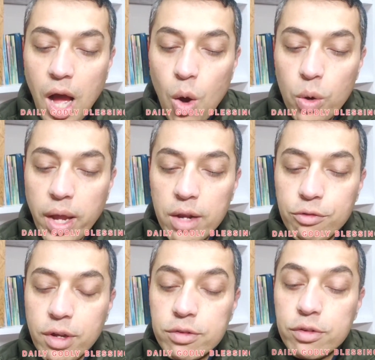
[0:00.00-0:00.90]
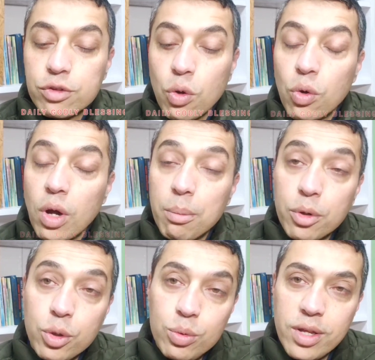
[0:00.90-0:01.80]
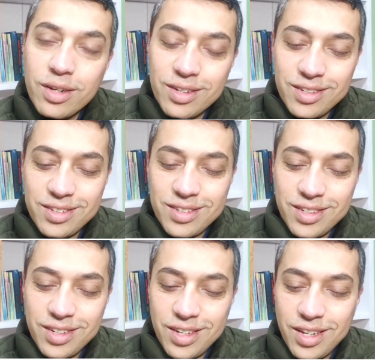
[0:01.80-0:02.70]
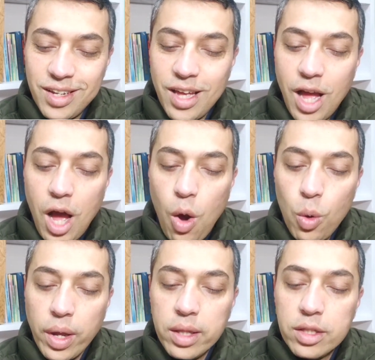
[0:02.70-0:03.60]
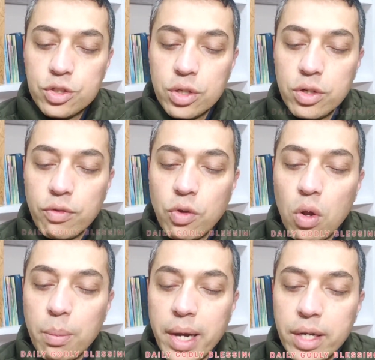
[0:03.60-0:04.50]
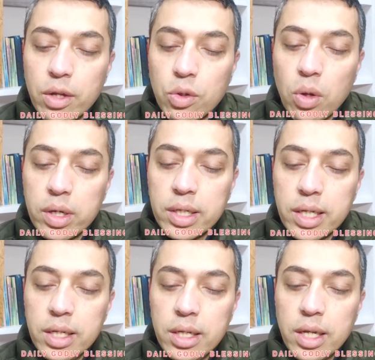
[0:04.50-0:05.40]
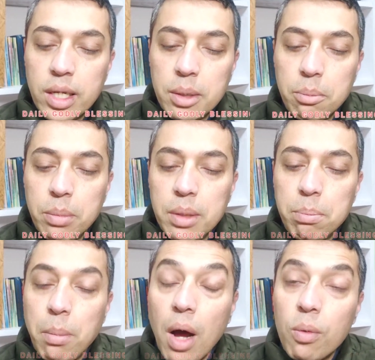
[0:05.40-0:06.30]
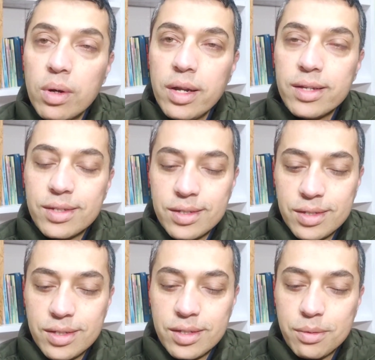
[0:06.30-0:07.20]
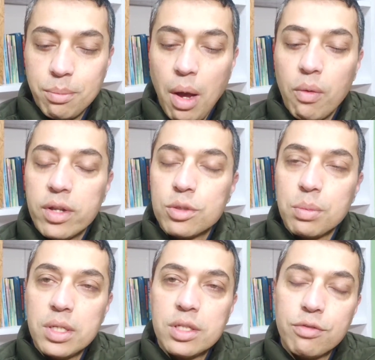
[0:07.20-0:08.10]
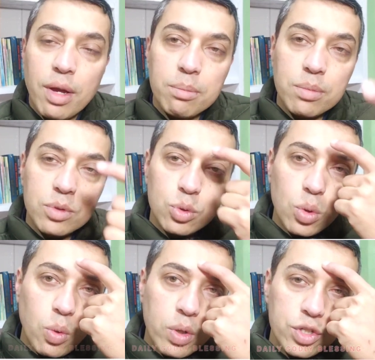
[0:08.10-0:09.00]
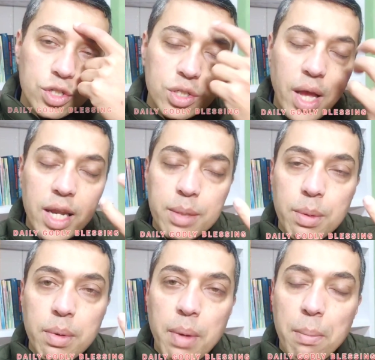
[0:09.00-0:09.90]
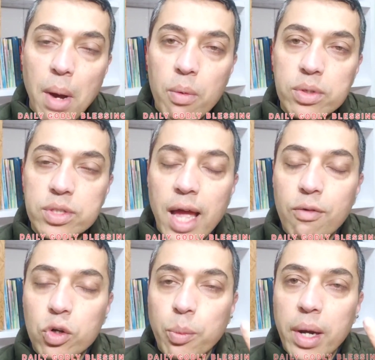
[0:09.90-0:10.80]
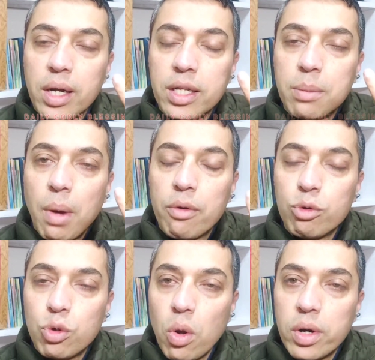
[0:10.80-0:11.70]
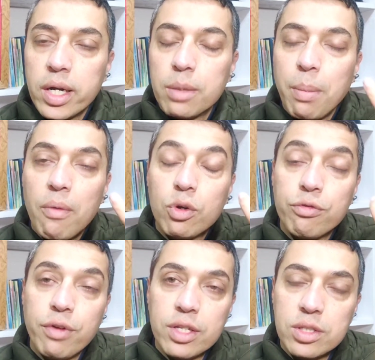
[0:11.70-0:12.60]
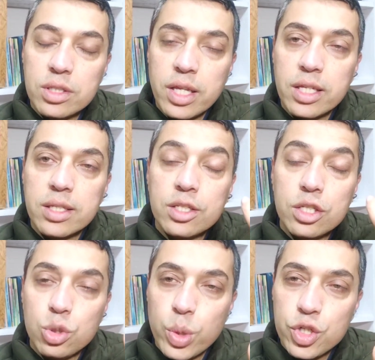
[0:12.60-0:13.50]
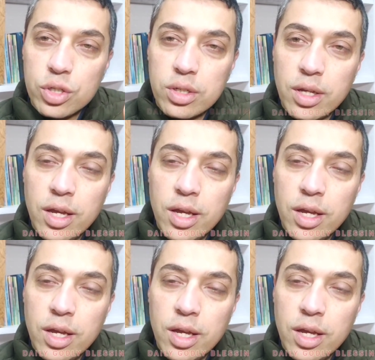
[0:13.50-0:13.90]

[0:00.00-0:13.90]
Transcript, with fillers: How can waves of sorrow come to you then? How can the children of the Almighty Authority be powerless? Powerless means if I'm soul conscious, I remember my powers, I have automatically the power to tolerate, power to face things and situation.